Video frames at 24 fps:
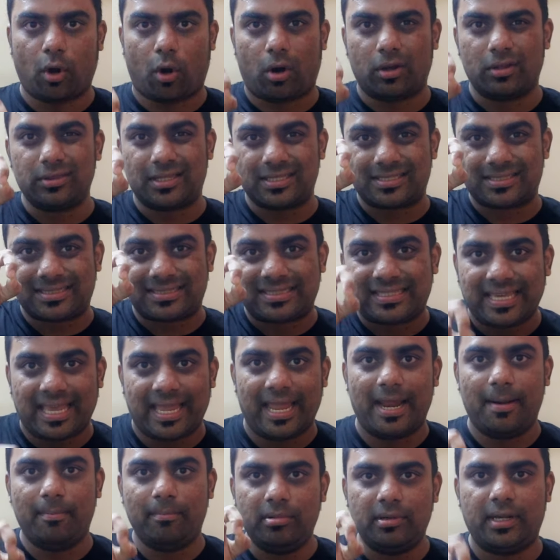on the
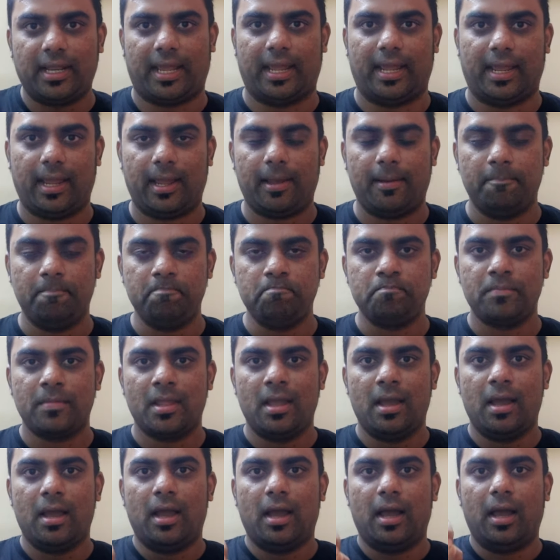same day,
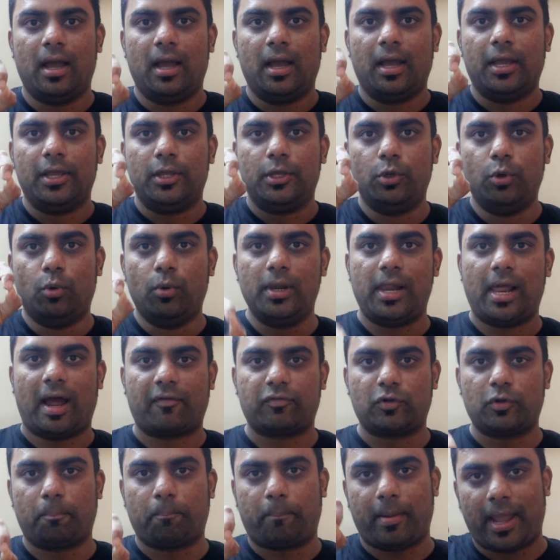you will
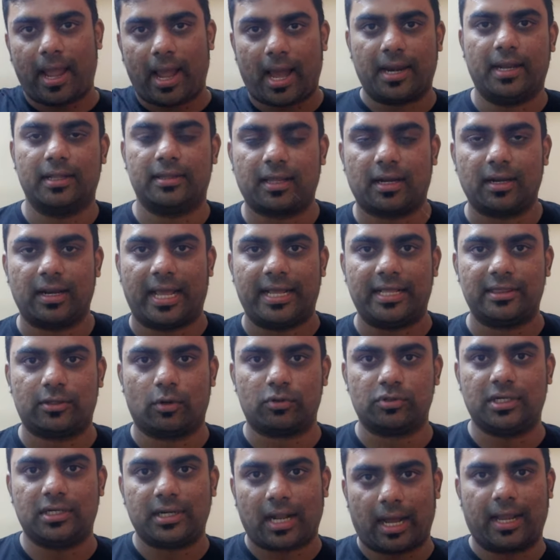have to pay another
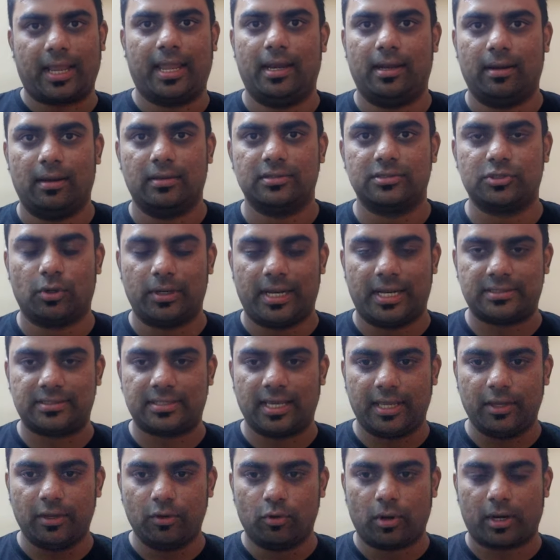9,000 again. So let's
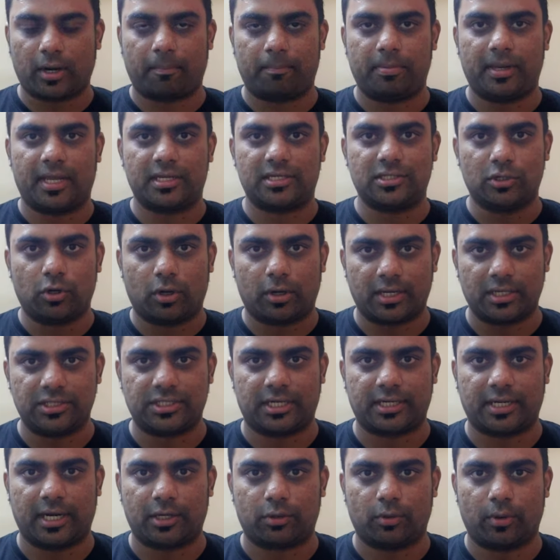say your application got
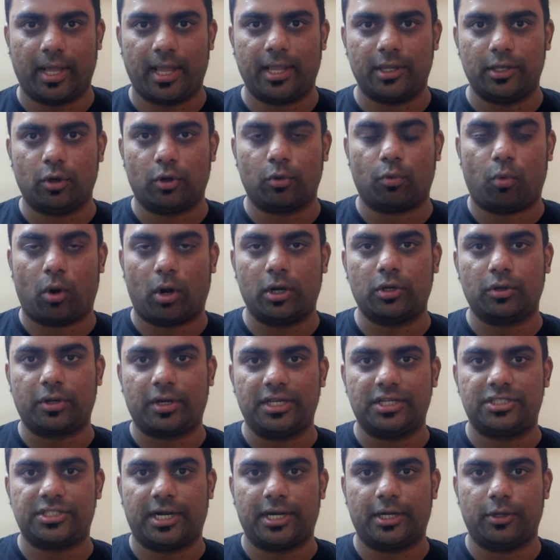rejected today, you want to
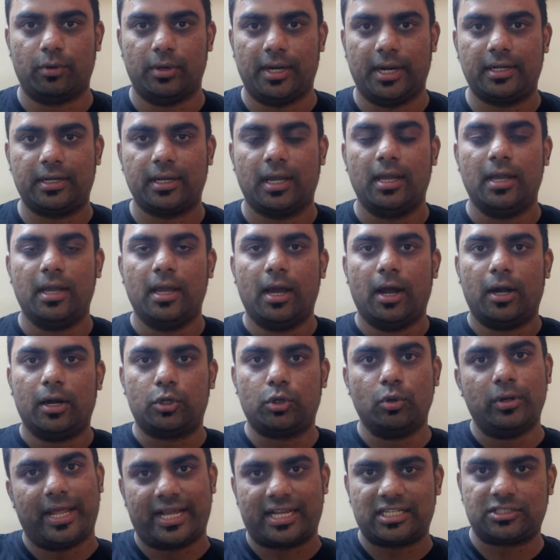reschedule it
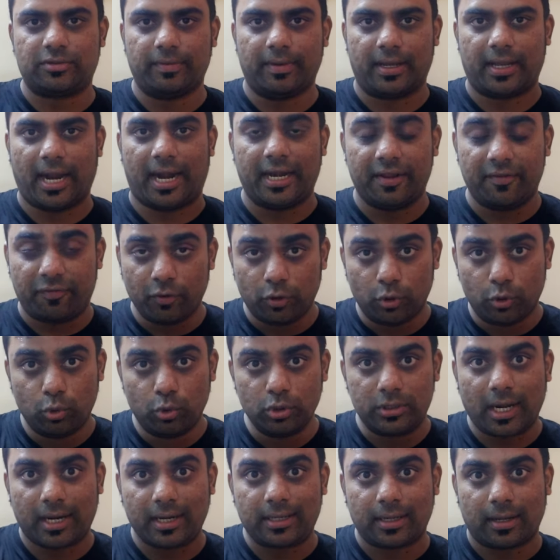to next week, and if you
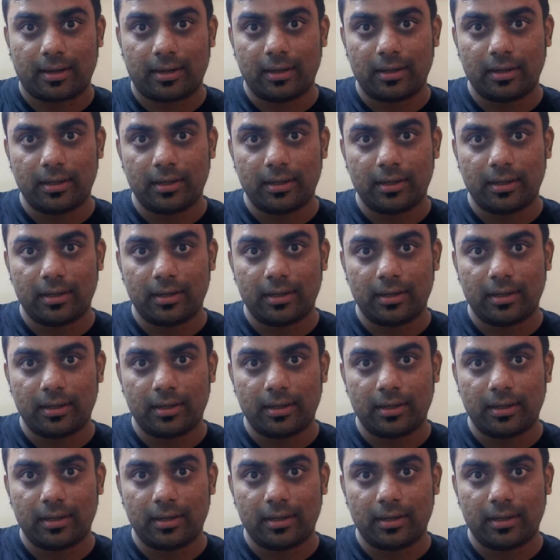do that